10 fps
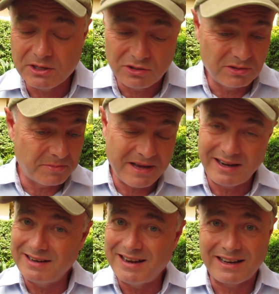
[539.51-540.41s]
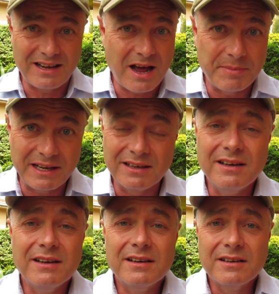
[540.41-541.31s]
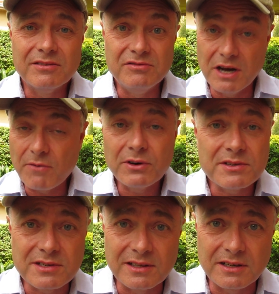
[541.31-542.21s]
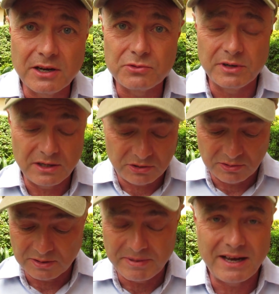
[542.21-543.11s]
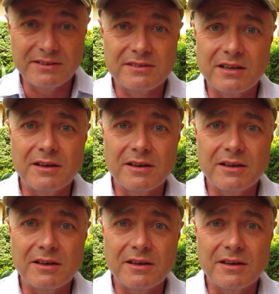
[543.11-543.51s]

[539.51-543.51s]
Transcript: Issues about economic governance of the country, issues about